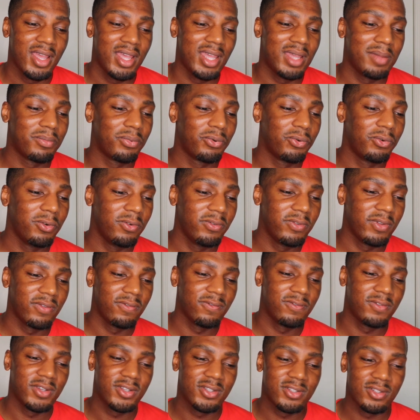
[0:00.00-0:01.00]

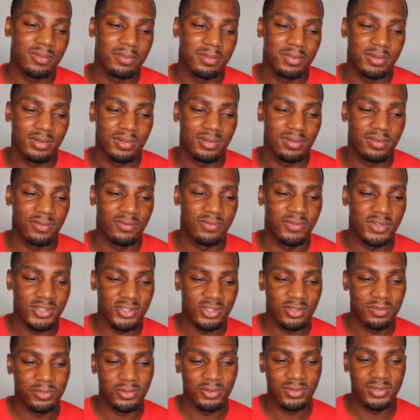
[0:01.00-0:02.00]
improving
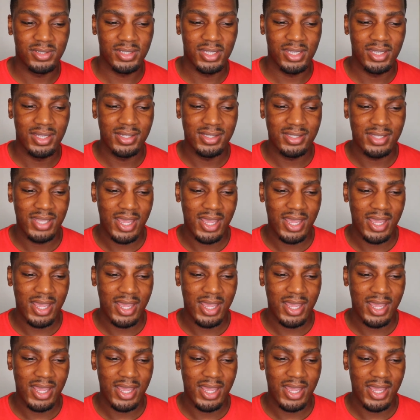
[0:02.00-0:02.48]
visible skin